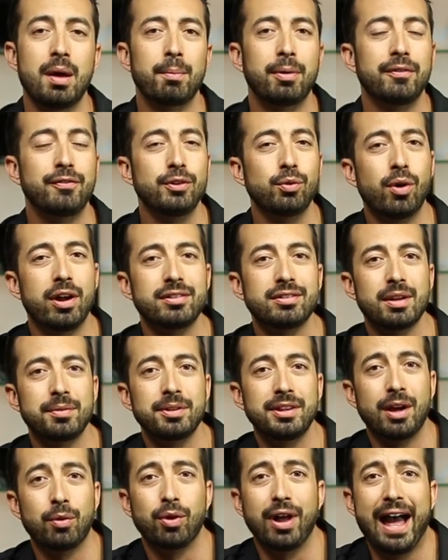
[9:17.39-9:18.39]
But if you want
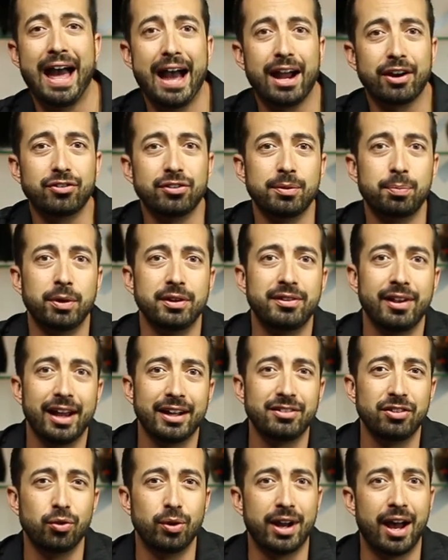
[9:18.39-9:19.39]
something that will actually
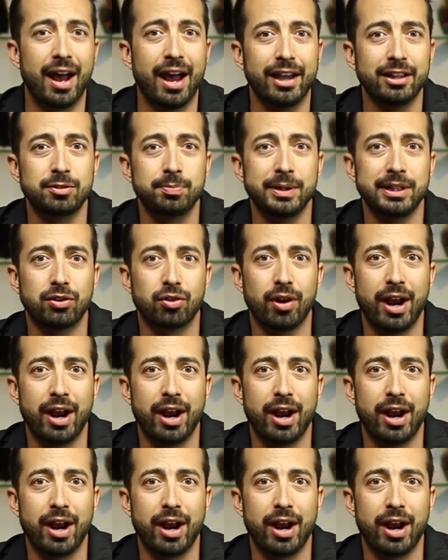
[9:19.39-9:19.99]
protect you in a high-speed